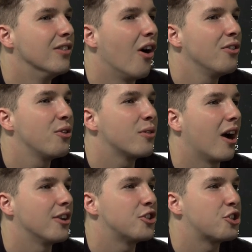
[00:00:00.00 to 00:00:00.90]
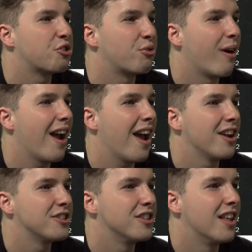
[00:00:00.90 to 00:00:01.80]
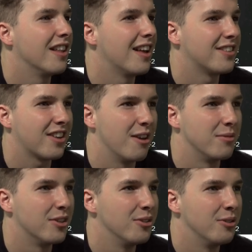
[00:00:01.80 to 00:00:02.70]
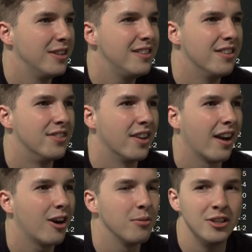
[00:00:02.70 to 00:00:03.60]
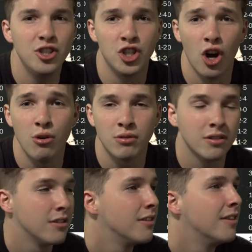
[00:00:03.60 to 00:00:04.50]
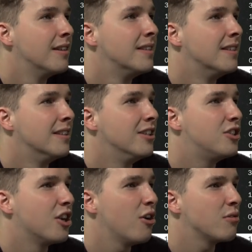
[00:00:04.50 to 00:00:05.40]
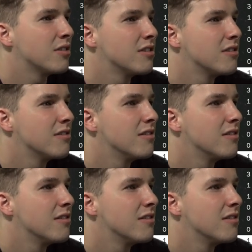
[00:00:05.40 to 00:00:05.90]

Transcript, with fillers: Lonzo got trashed in that last game too. He did terrible. He choked. He choked.